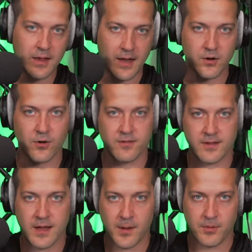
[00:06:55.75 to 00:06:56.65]
I noticed
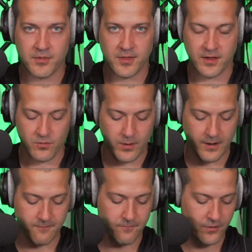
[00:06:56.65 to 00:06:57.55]
a couple things when
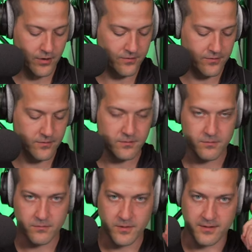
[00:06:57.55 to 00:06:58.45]
I first
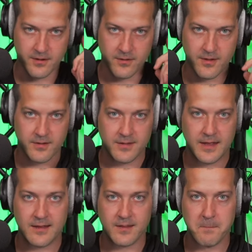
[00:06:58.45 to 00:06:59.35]
listened to this.
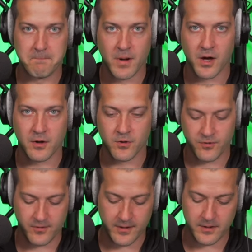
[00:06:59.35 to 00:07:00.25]
It's a mono
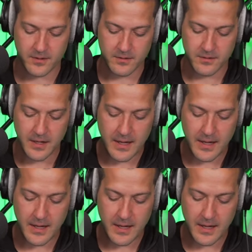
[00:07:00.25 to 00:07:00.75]
signal.